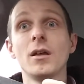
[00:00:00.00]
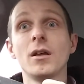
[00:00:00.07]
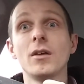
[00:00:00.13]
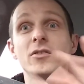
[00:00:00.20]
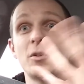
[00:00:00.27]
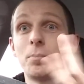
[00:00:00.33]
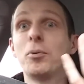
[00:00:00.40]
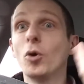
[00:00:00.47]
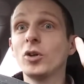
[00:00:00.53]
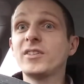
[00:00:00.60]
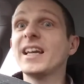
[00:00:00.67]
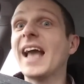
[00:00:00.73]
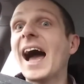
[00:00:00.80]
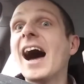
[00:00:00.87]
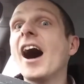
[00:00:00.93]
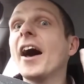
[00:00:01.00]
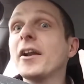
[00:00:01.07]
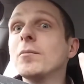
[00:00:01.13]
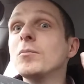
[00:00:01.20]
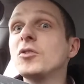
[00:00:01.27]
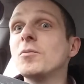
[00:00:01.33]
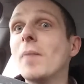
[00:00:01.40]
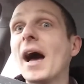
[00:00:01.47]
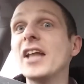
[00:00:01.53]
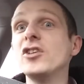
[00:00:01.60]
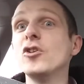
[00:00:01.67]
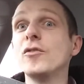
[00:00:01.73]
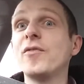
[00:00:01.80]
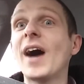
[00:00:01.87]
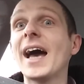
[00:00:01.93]
supporting arms
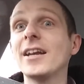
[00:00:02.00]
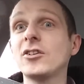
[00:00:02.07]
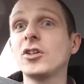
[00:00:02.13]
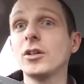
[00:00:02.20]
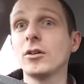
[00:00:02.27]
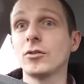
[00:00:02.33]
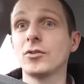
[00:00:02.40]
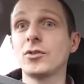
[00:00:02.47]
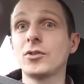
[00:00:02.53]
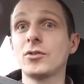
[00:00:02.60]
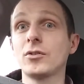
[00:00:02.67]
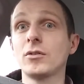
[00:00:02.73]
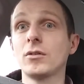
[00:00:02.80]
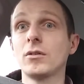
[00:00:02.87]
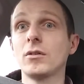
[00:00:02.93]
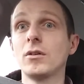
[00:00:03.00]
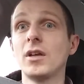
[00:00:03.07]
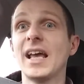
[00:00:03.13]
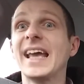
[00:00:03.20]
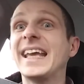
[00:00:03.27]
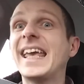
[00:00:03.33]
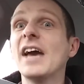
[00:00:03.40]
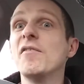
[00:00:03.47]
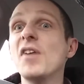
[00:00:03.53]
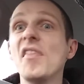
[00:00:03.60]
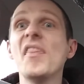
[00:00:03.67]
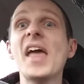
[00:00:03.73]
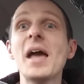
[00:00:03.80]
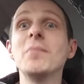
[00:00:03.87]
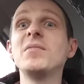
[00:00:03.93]
manufacturers,
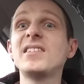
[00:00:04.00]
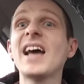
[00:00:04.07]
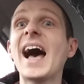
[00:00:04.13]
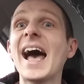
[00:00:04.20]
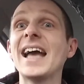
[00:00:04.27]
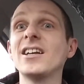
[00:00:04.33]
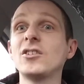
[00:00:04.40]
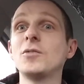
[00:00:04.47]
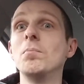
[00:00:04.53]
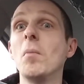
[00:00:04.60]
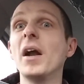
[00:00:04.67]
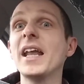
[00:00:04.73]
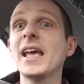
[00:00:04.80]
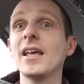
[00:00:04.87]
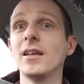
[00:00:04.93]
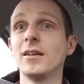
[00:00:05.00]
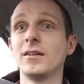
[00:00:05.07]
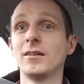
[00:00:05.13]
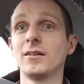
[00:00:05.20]
giving them tax money.